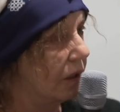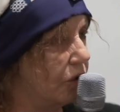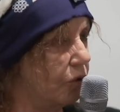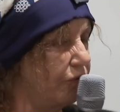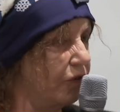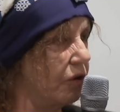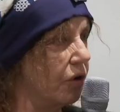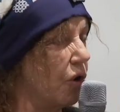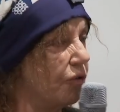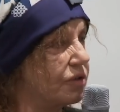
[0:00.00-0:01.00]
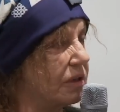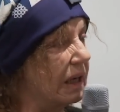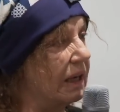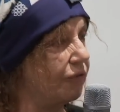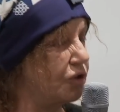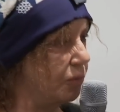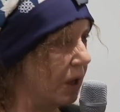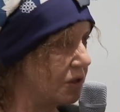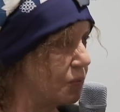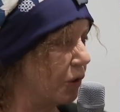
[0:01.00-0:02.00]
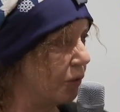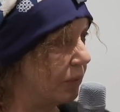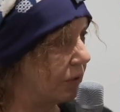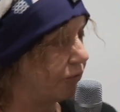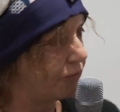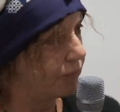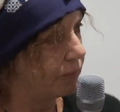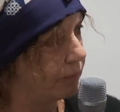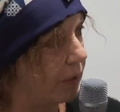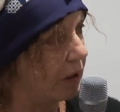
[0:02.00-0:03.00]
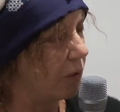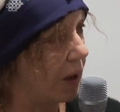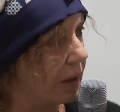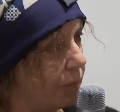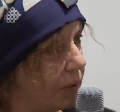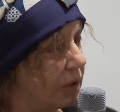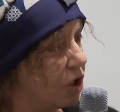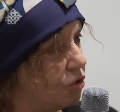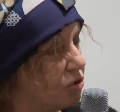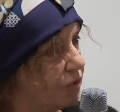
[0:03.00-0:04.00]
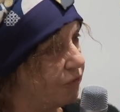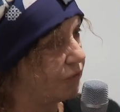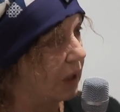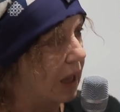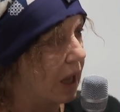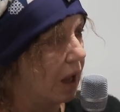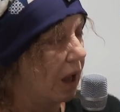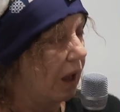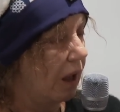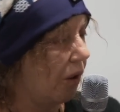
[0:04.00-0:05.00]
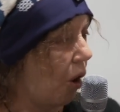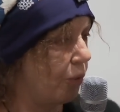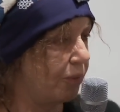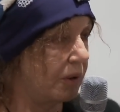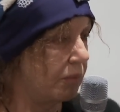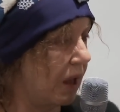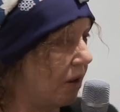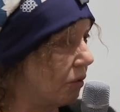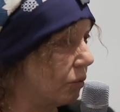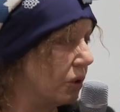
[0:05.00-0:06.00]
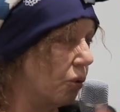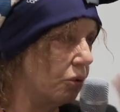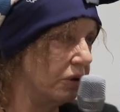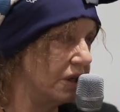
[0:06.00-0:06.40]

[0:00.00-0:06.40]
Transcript: you know, veering off to the left, you might smoke a bit of marijuana, but the use of opium, heroin, all